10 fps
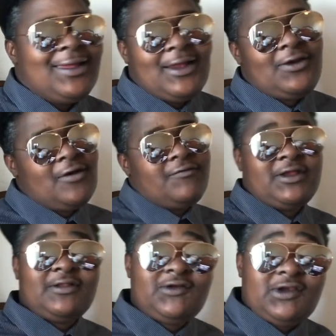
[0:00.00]
And don't
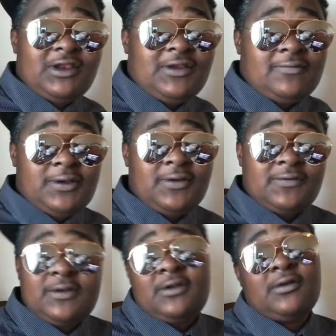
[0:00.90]
forget to share these videos
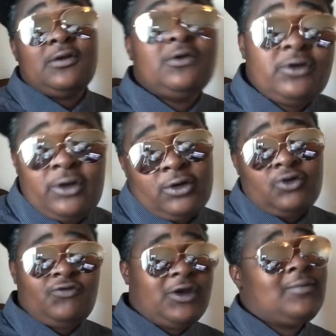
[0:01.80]
so that the Loco Coco
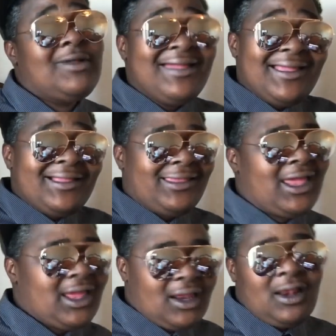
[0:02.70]
fam
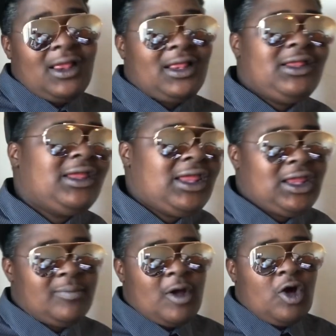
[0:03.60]
can
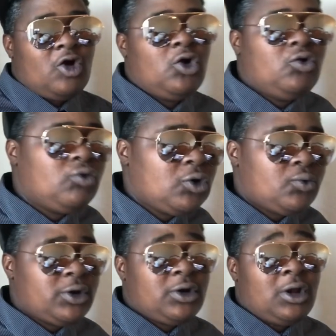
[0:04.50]
keep
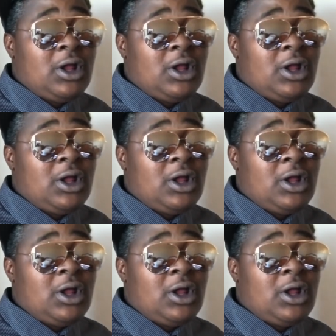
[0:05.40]
growing.